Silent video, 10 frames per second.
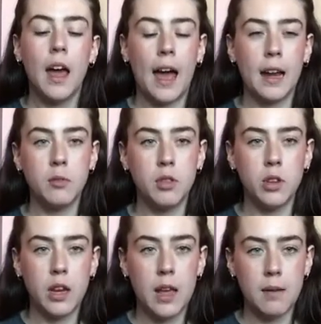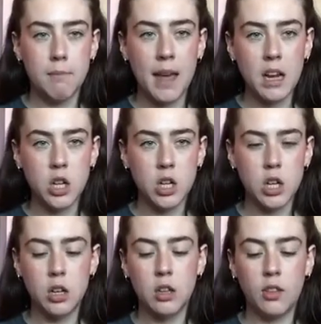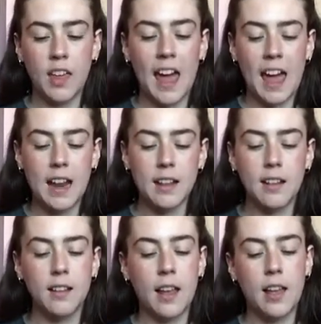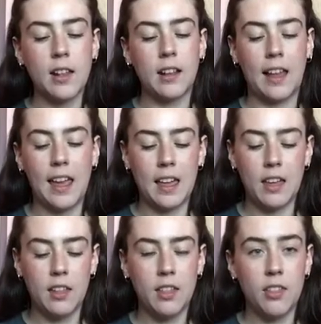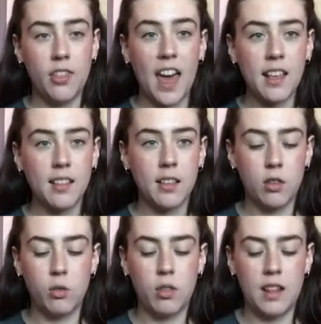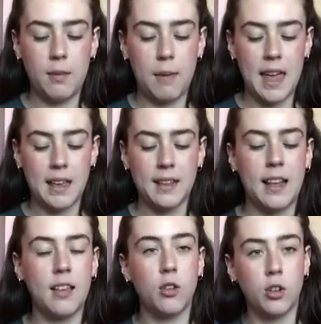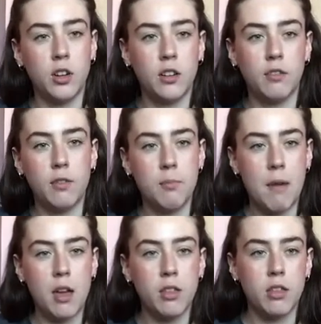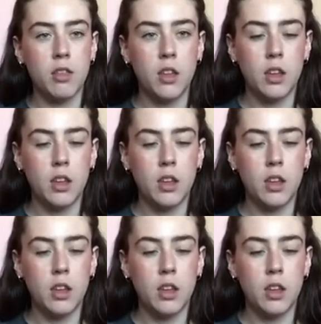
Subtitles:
and I'm just going to pinch the end down like this so that it makes a sort of mouth